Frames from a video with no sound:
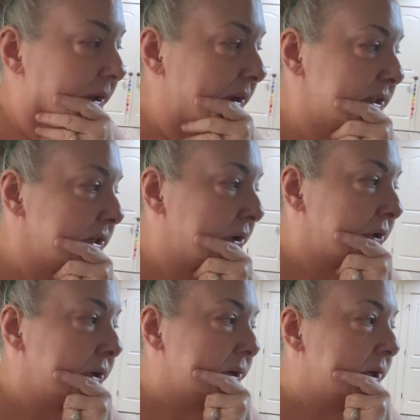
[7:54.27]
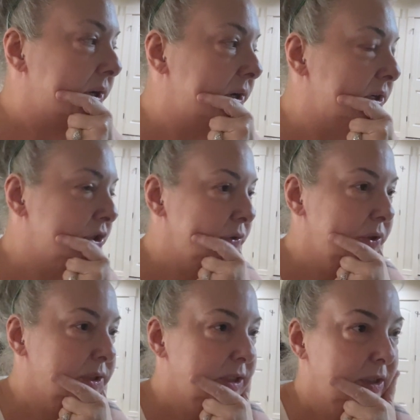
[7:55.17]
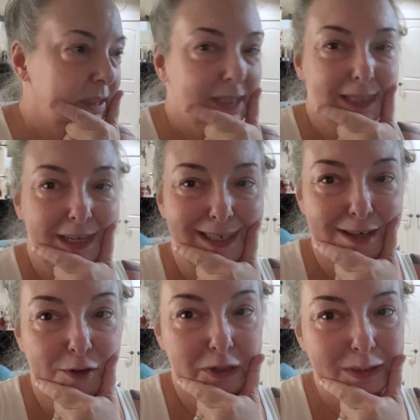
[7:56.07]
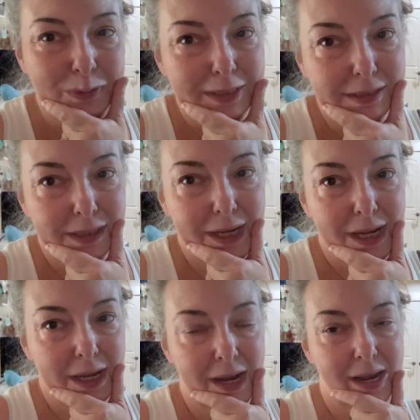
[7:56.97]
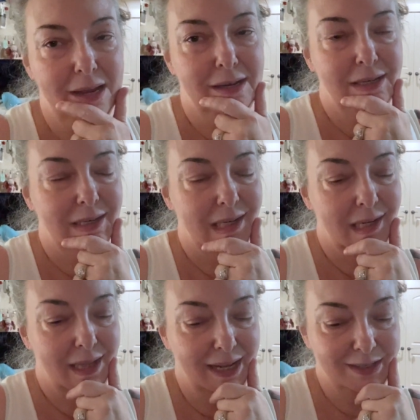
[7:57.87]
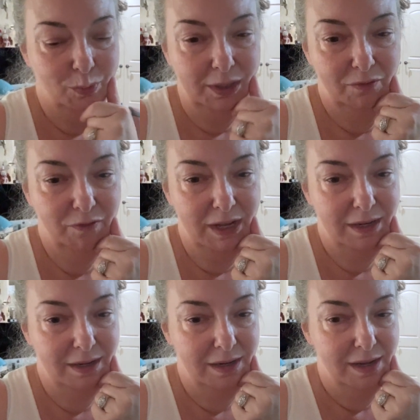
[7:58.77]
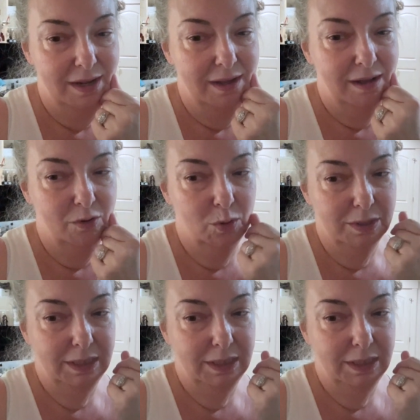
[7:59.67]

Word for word: it's all good. Junior's starting to say his first words and that's really fun. Of course,